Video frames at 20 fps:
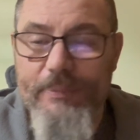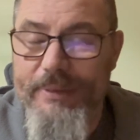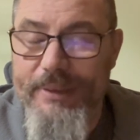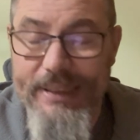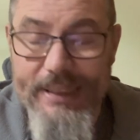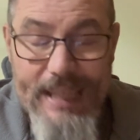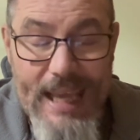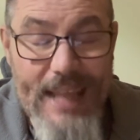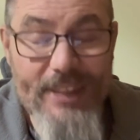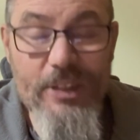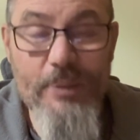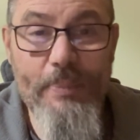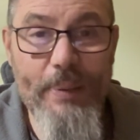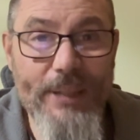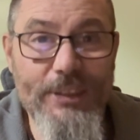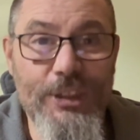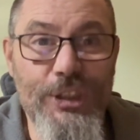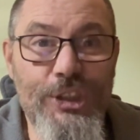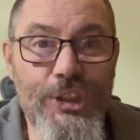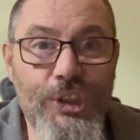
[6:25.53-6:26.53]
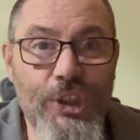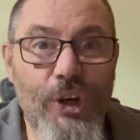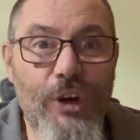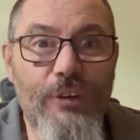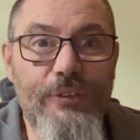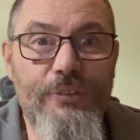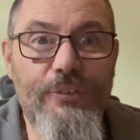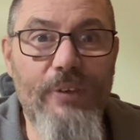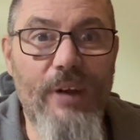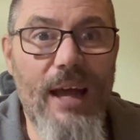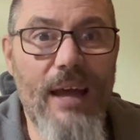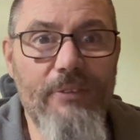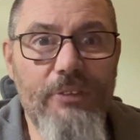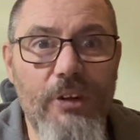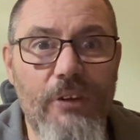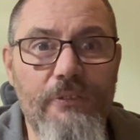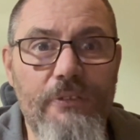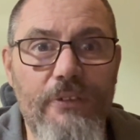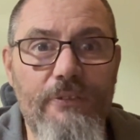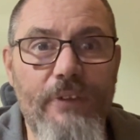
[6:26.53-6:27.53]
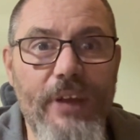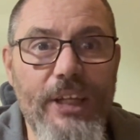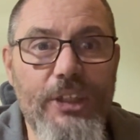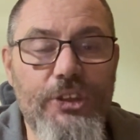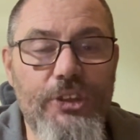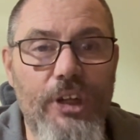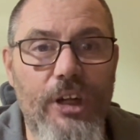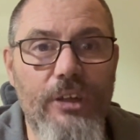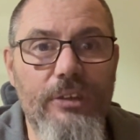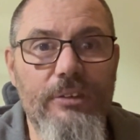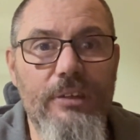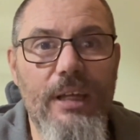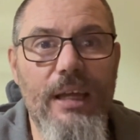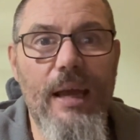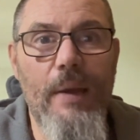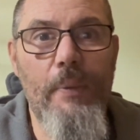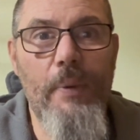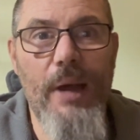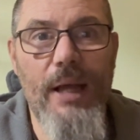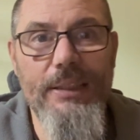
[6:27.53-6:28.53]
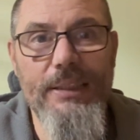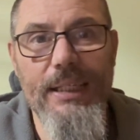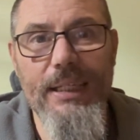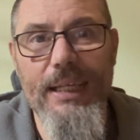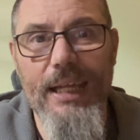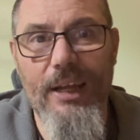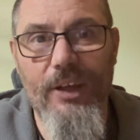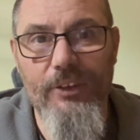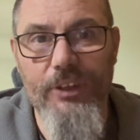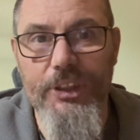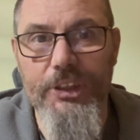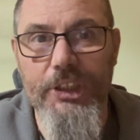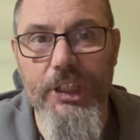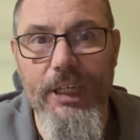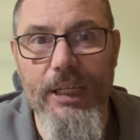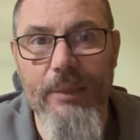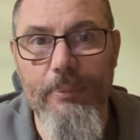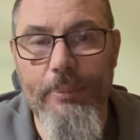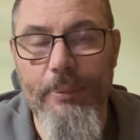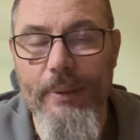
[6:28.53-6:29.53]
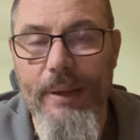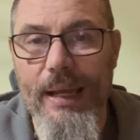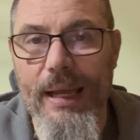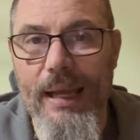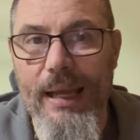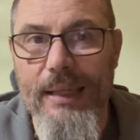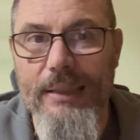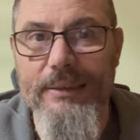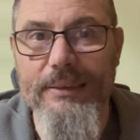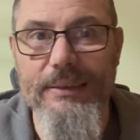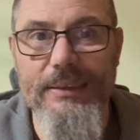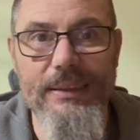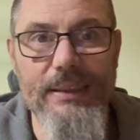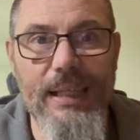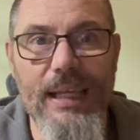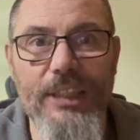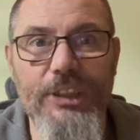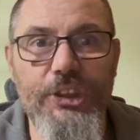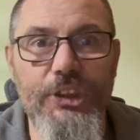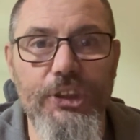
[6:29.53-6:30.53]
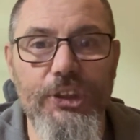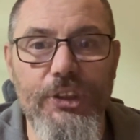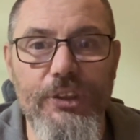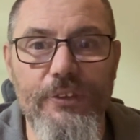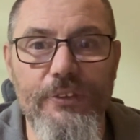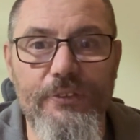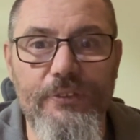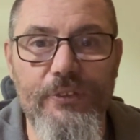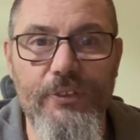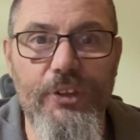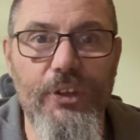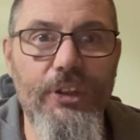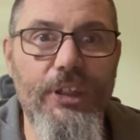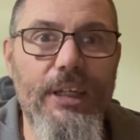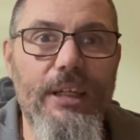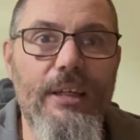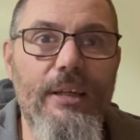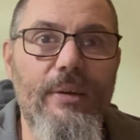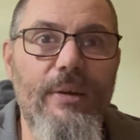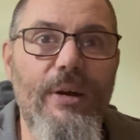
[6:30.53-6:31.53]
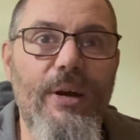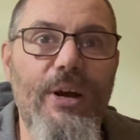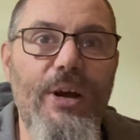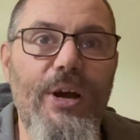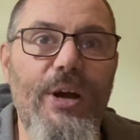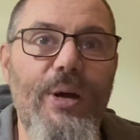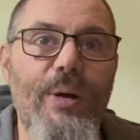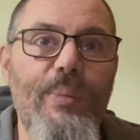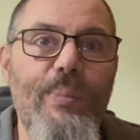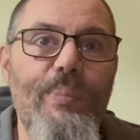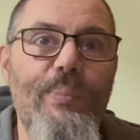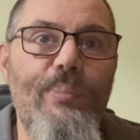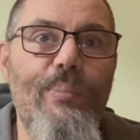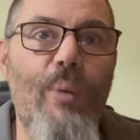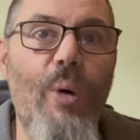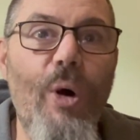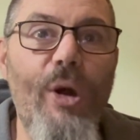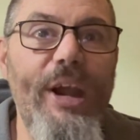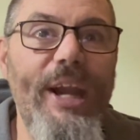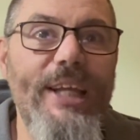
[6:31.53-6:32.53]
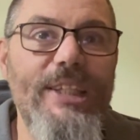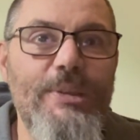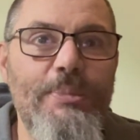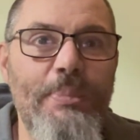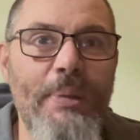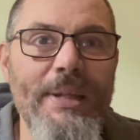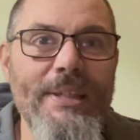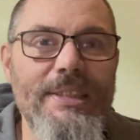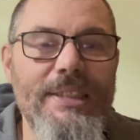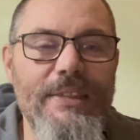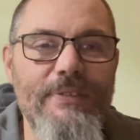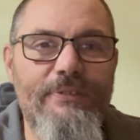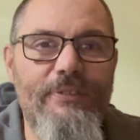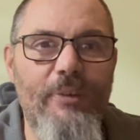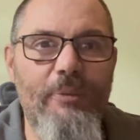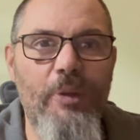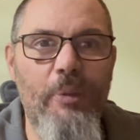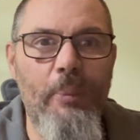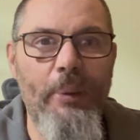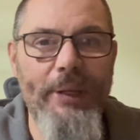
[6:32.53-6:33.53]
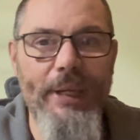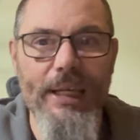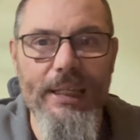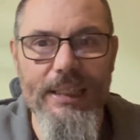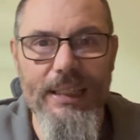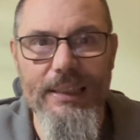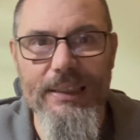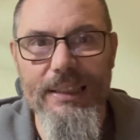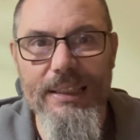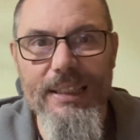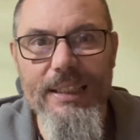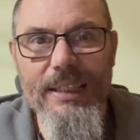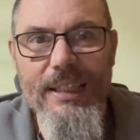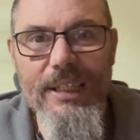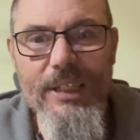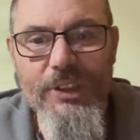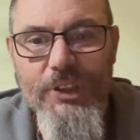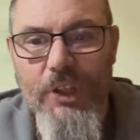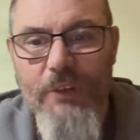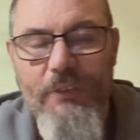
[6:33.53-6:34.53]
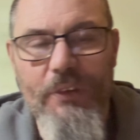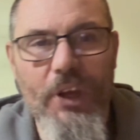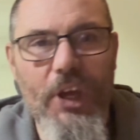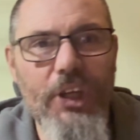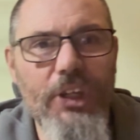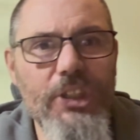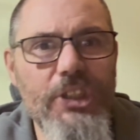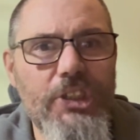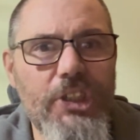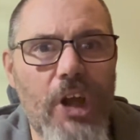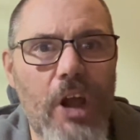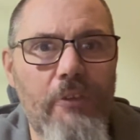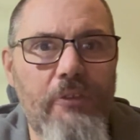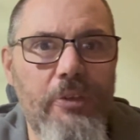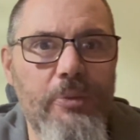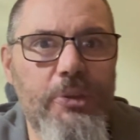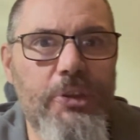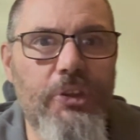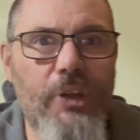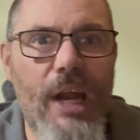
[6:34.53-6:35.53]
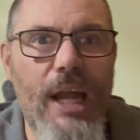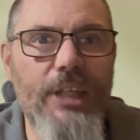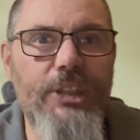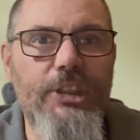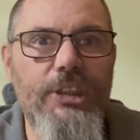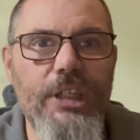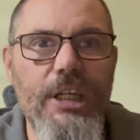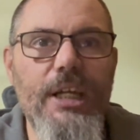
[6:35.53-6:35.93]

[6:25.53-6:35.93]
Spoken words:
get the better stuff. I've gone for Victron. I did it on the cheap, and I should have done it more expensive from the beginning. So if you're going to start from scratch,